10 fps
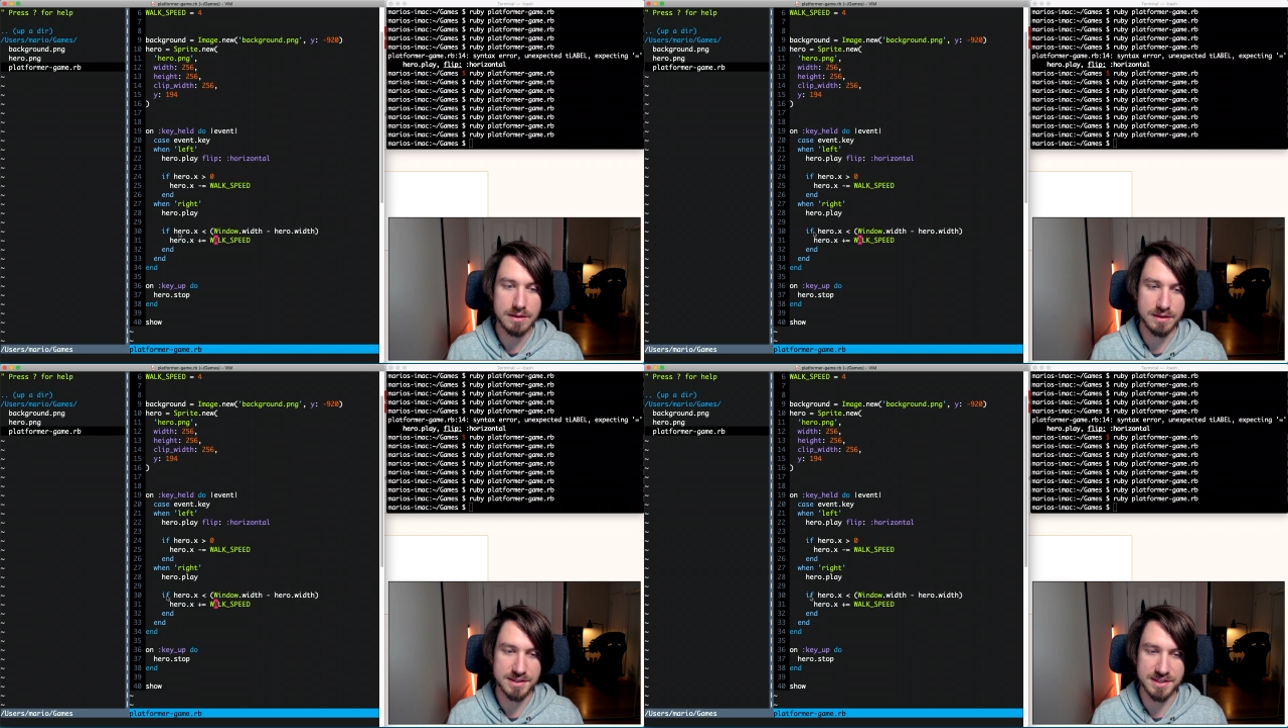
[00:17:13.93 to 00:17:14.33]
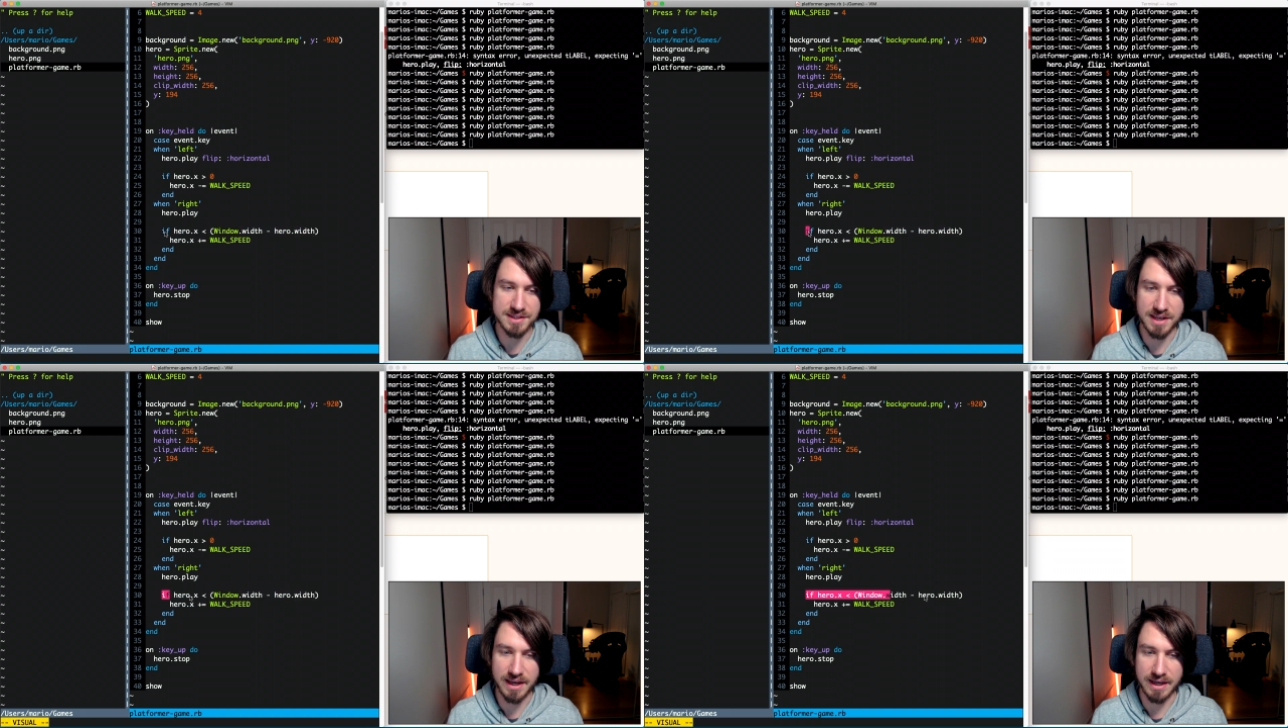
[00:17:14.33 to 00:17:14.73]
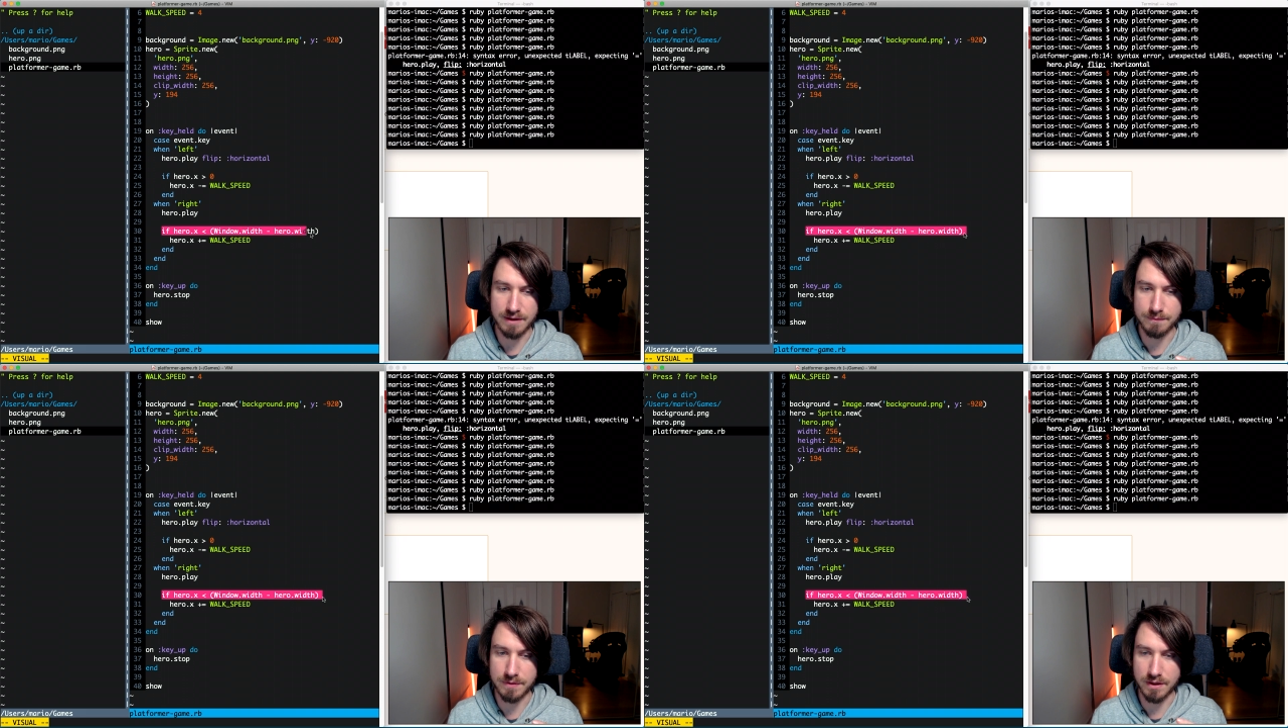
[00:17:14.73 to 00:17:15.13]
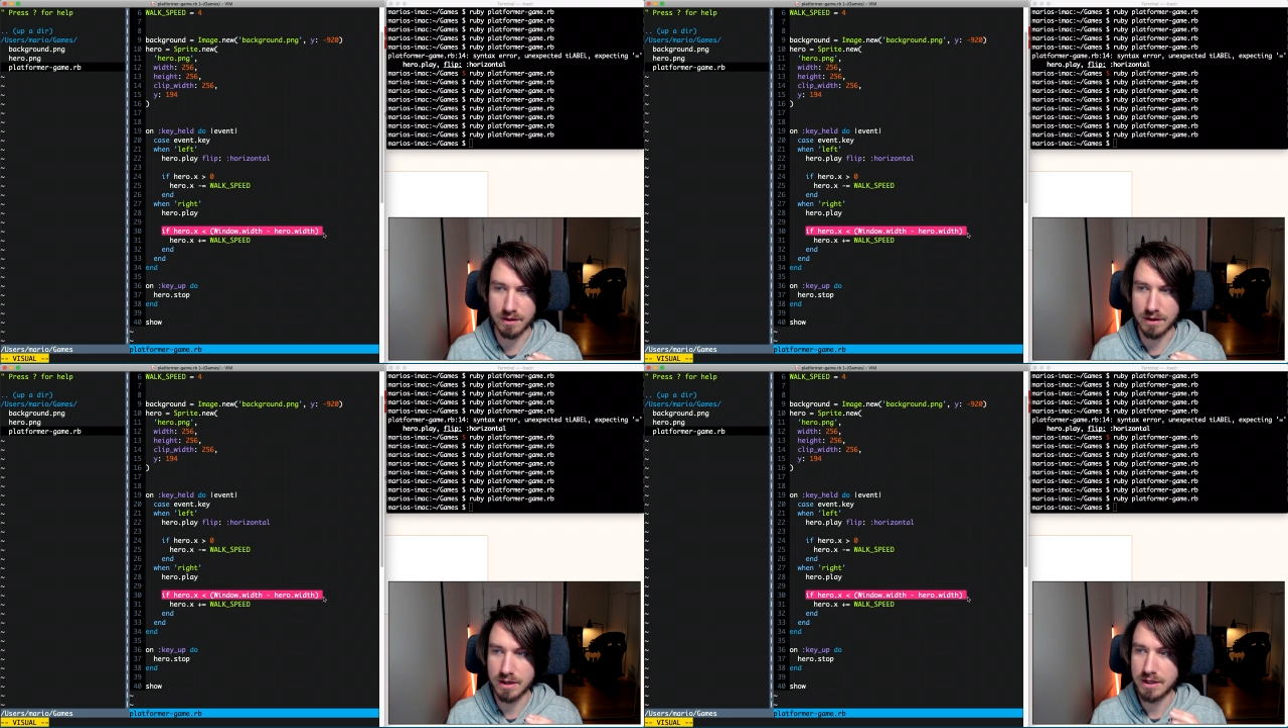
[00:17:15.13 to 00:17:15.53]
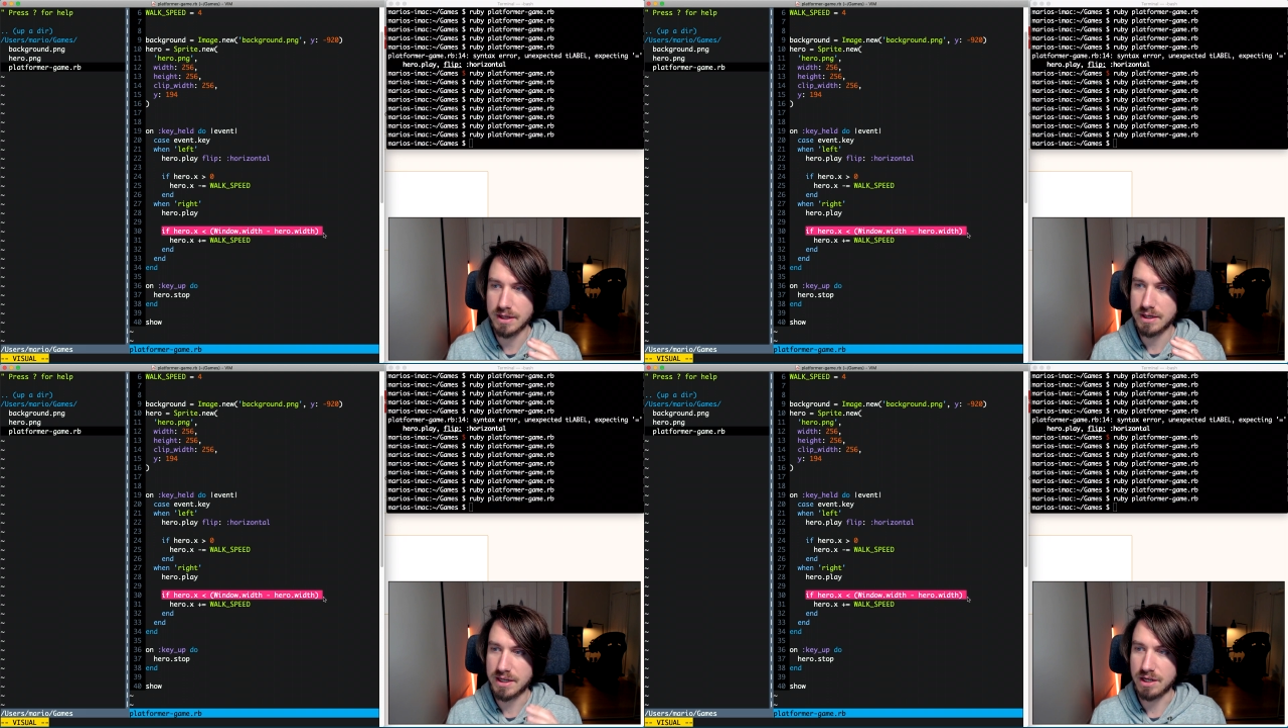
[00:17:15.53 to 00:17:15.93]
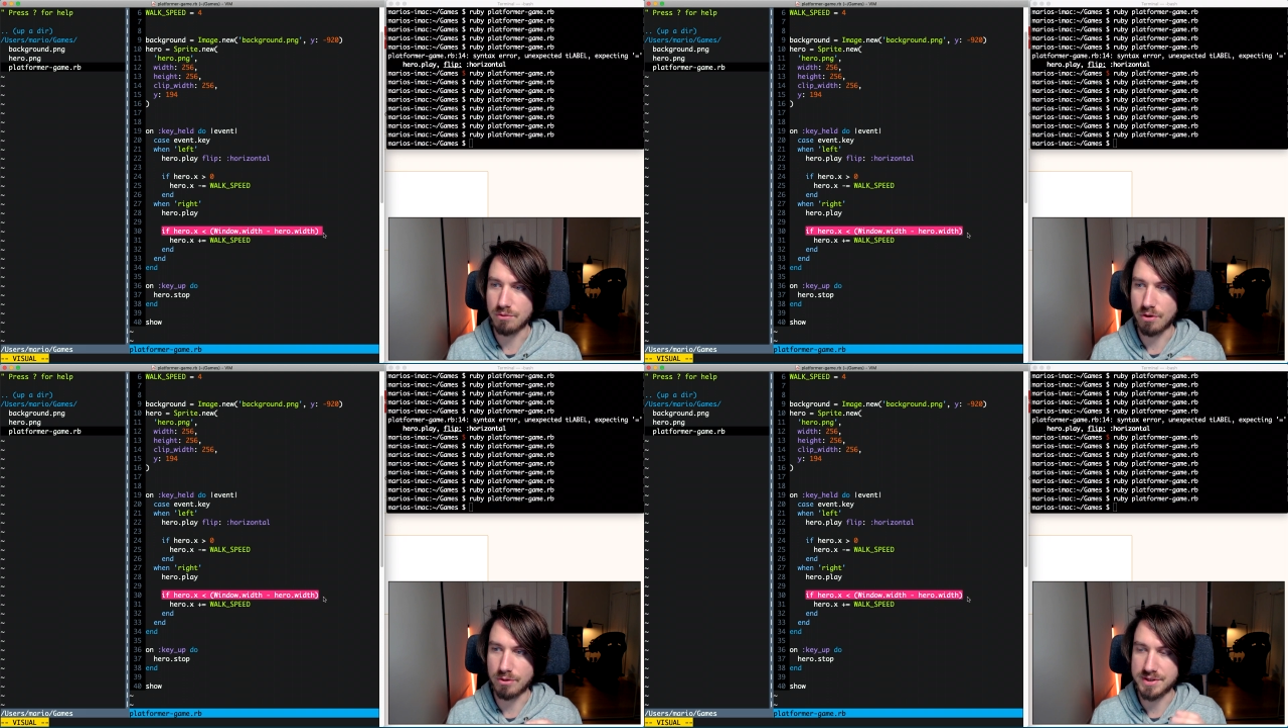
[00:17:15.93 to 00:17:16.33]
this is saying if the hero